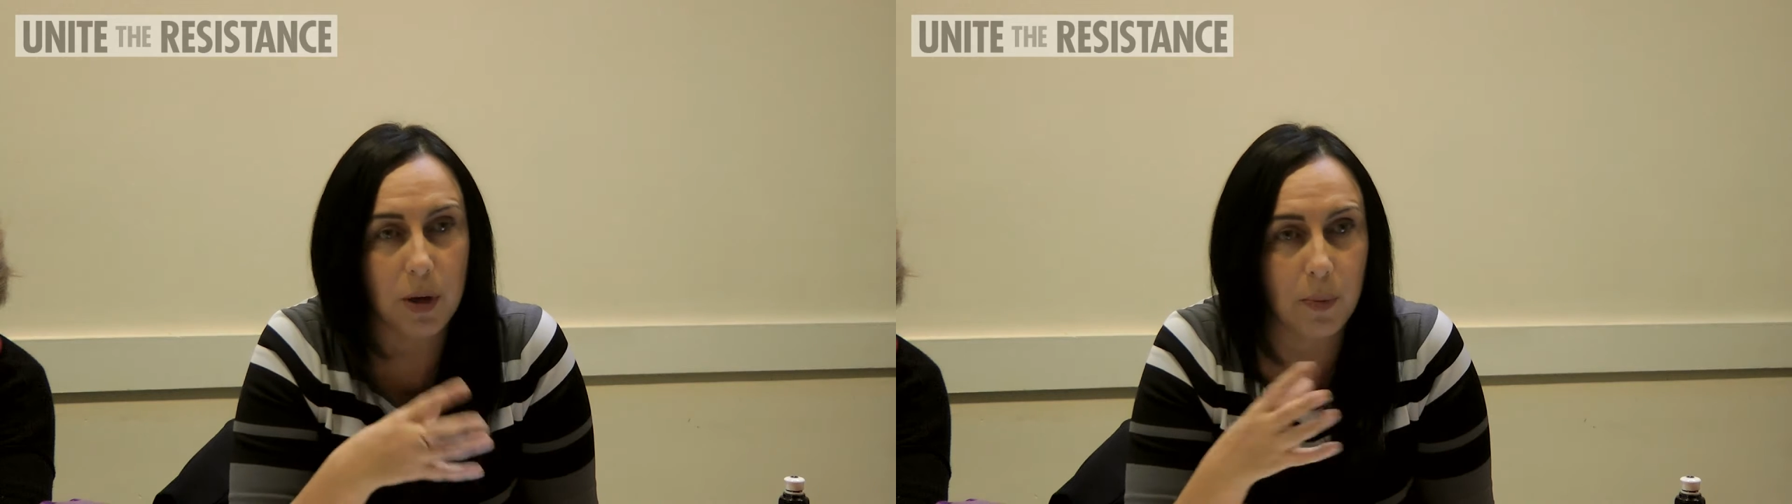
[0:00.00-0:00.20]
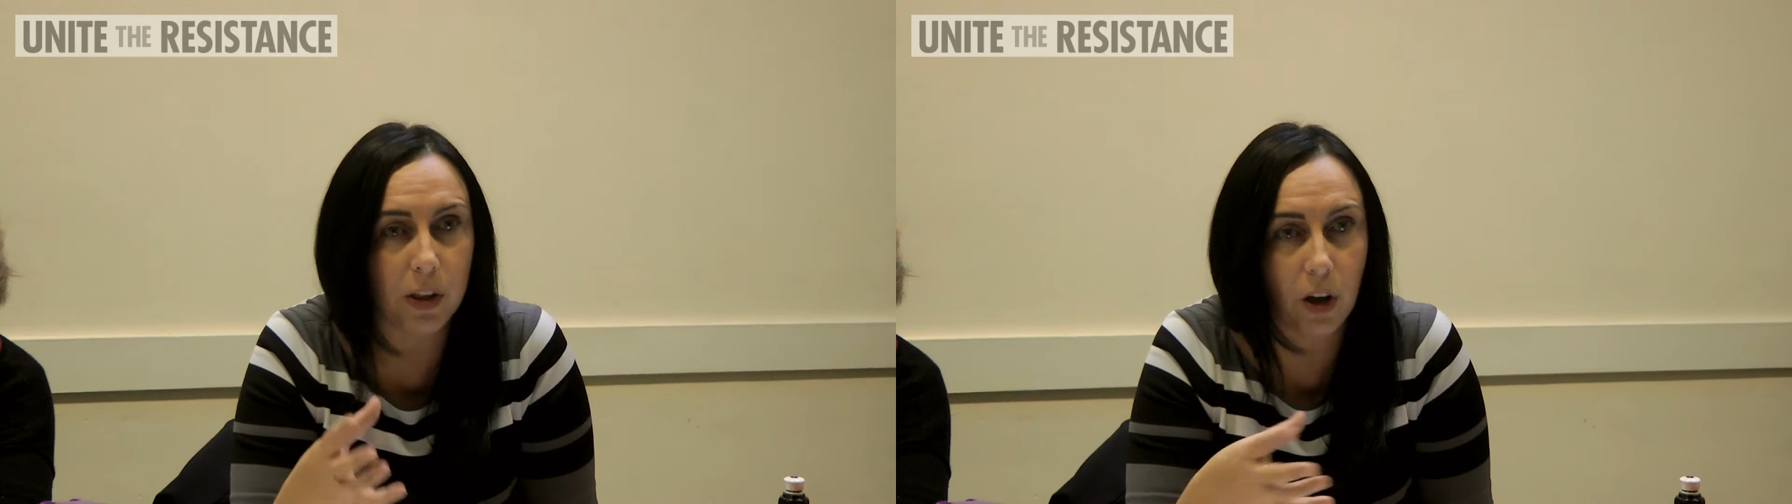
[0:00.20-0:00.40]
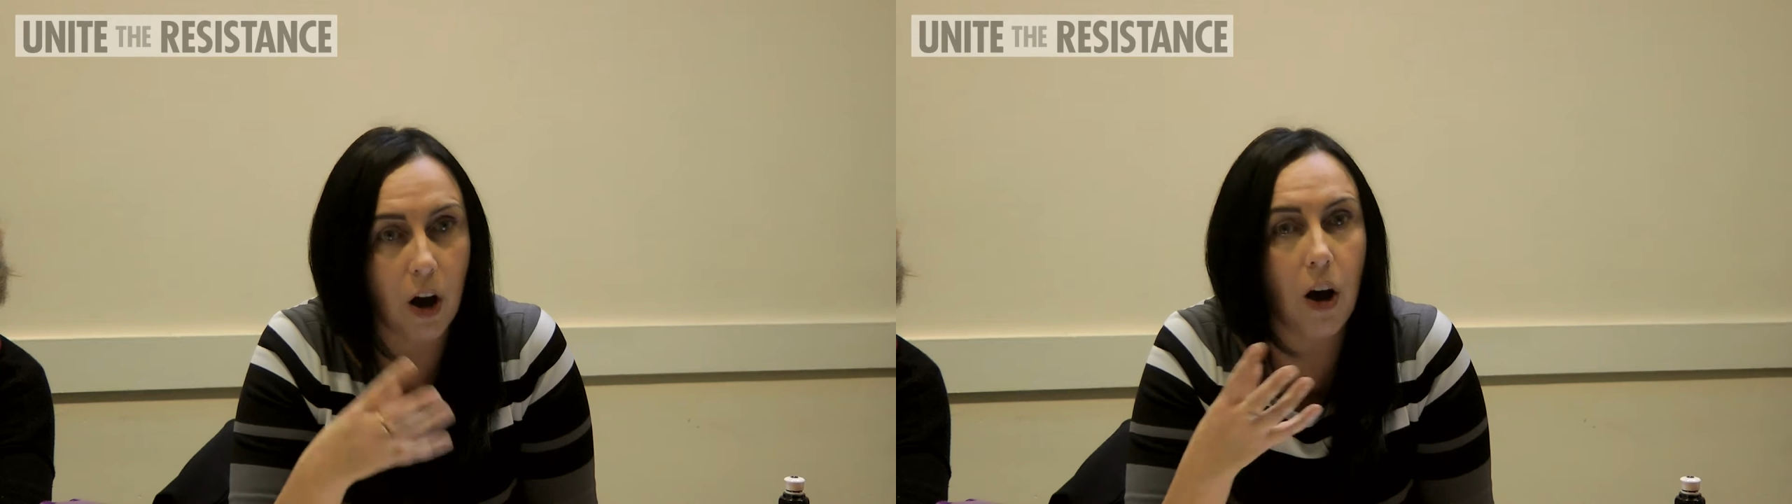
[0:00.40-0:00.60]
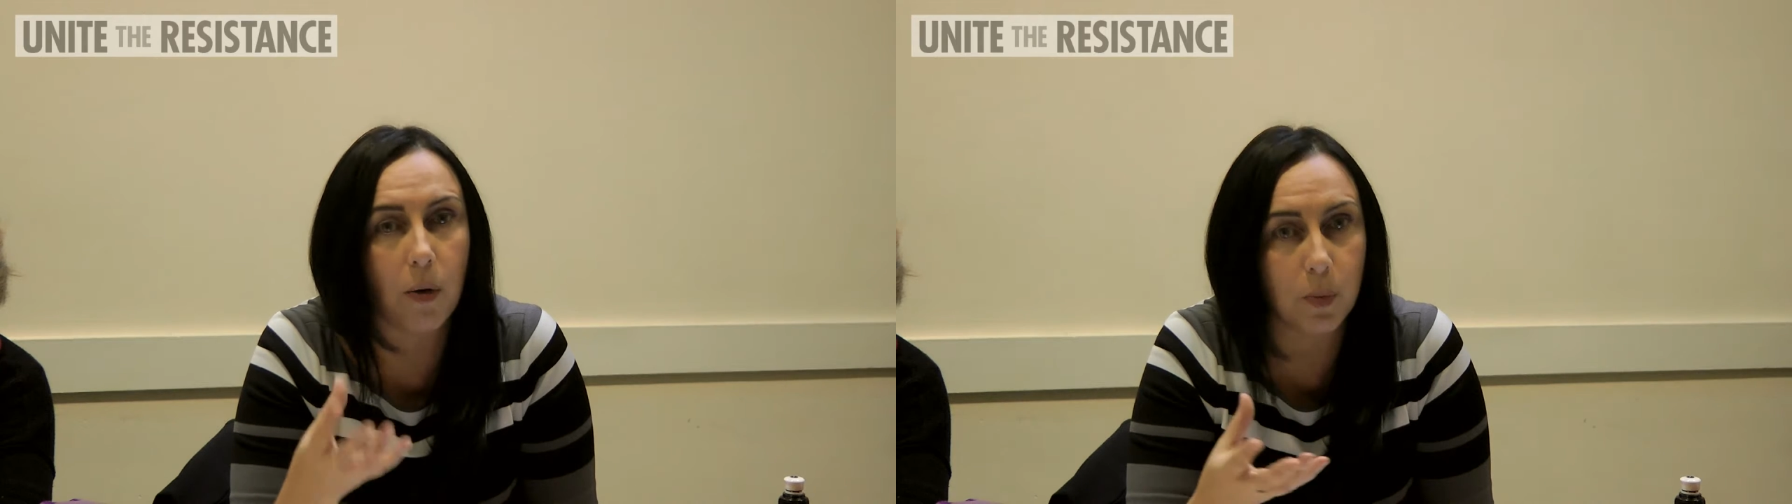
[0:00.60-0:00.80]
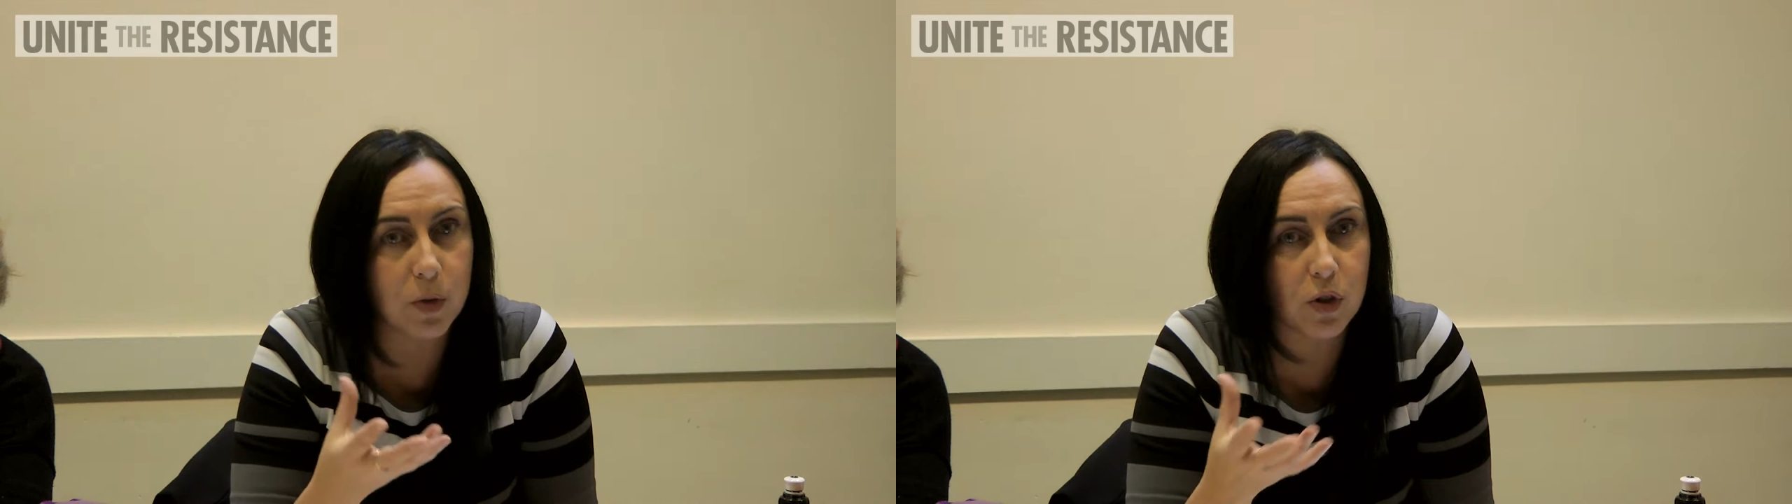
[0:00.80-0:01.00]
people
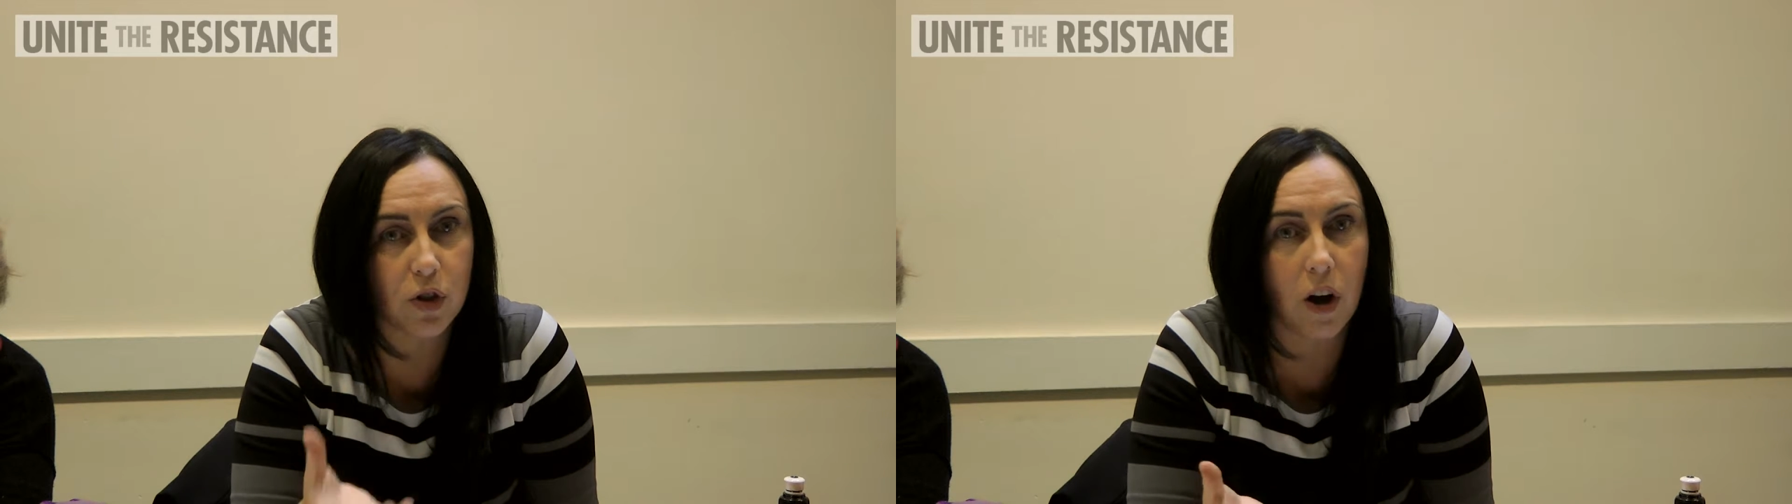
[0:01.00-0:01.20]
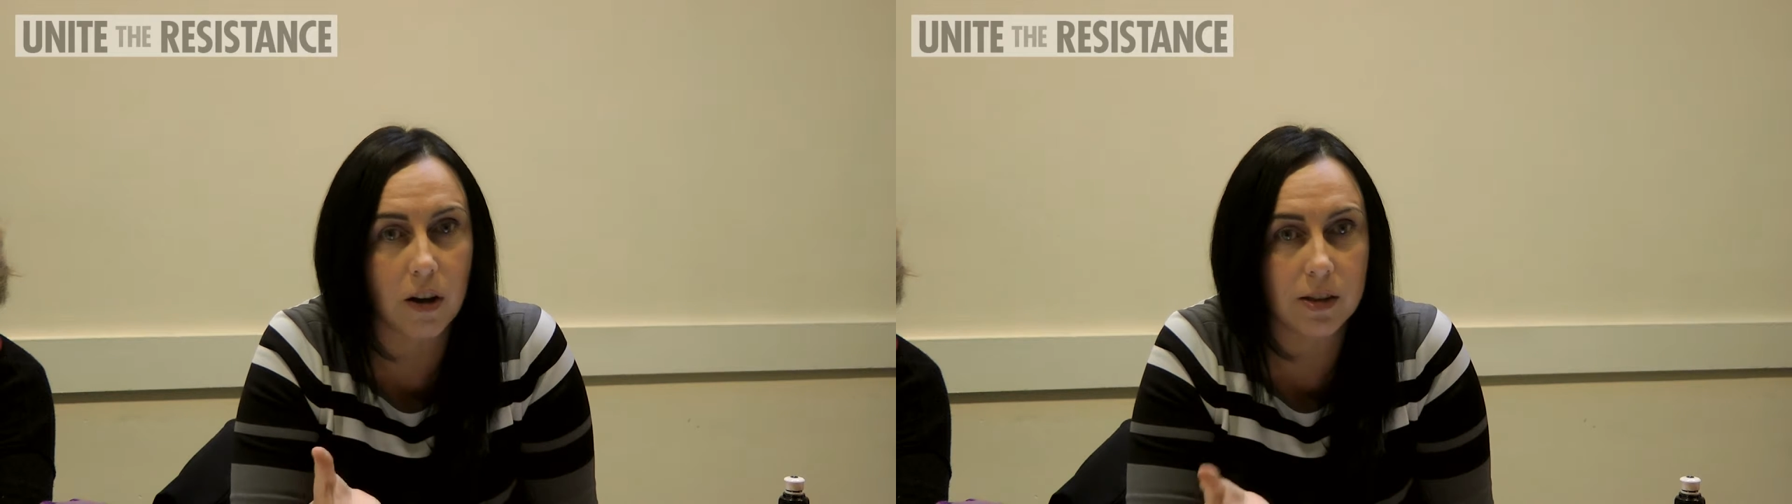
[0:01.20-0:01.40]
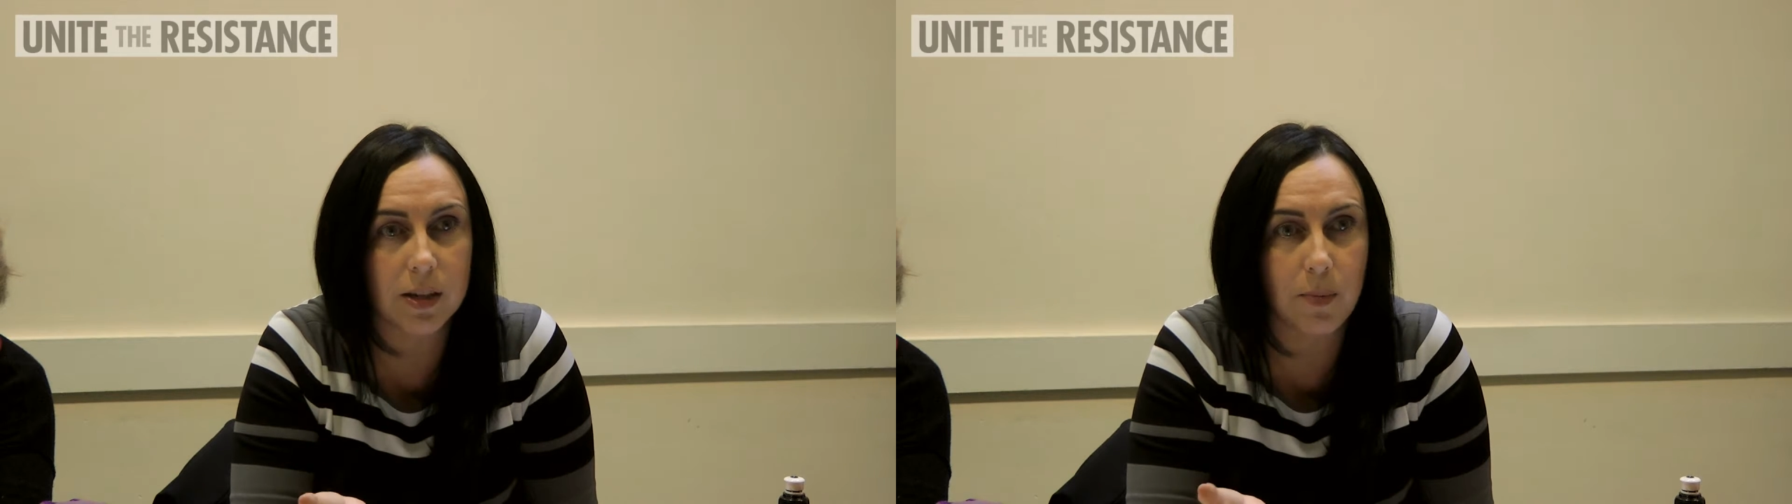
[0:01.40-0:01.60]
are starting to